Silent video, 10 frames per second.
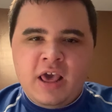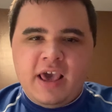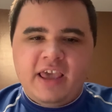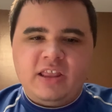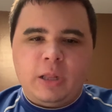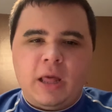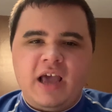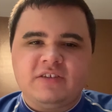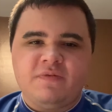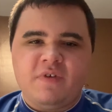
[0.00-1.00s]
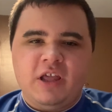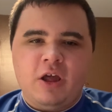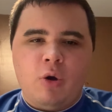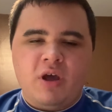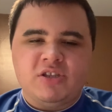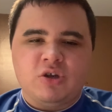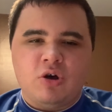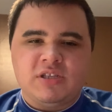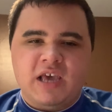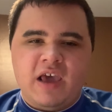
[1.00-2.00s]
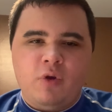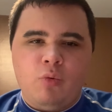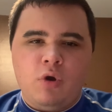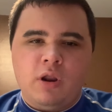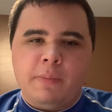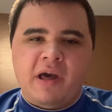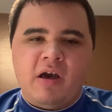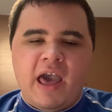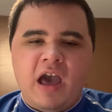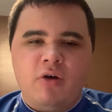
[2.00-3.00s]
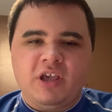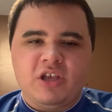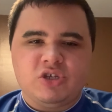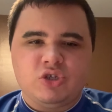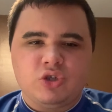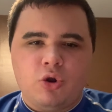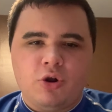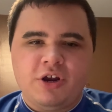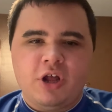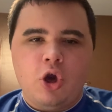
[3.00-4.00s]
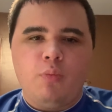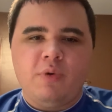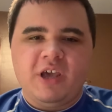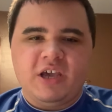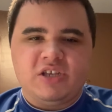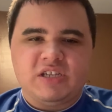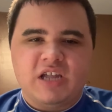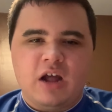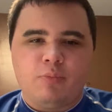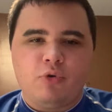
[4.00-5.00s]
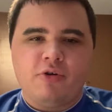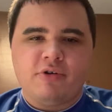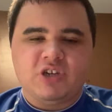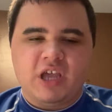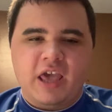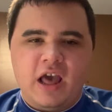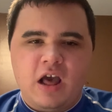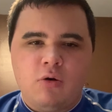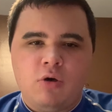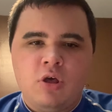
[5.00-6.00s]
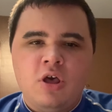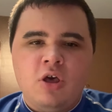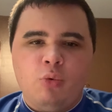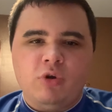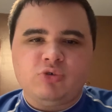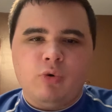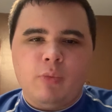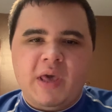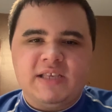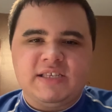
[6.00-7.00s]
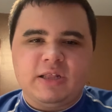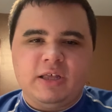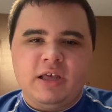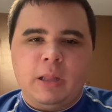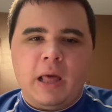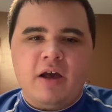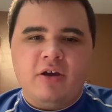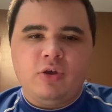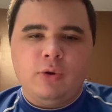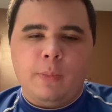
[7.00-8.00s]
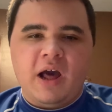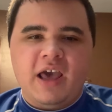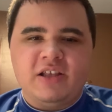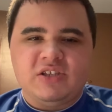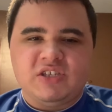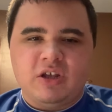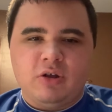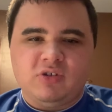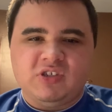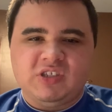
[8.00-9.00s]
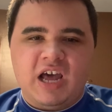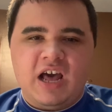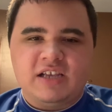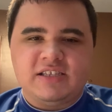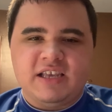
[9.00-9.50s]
In the last video, I talked to everyone about how to get started opening a stock brokerage account, which will basically allow you to buy and sell stocks.